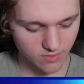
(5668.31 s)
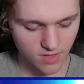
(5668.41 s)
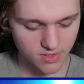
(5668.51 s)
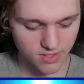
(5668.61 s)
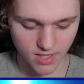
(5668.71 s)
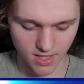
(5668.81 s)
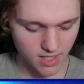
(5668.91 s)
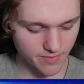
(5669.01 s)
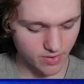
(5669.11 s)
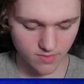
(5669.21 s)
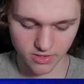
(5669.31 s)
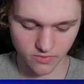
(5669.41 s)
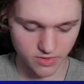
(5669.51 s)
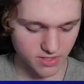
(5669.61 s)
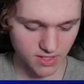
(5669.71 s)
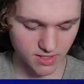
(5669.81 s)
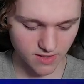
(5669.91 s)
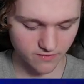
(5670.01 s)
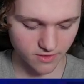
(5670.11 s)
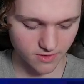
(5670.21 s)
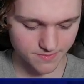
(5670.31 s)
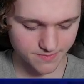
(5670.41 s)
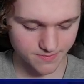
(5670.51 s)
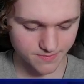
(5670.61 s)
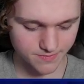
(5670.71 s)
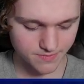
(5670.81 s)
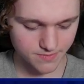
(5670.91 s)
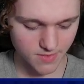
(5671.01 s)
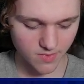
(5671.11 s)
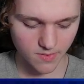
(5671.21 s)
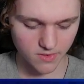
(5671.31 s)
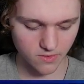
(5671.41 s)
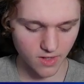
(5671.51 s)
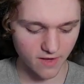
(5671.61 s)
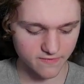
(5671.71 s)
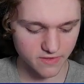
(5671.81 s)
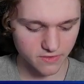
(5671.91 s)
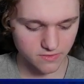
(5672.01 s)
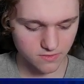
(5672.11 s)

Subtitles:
Probably not. I probably don't want to take it that far. Probably don't have to.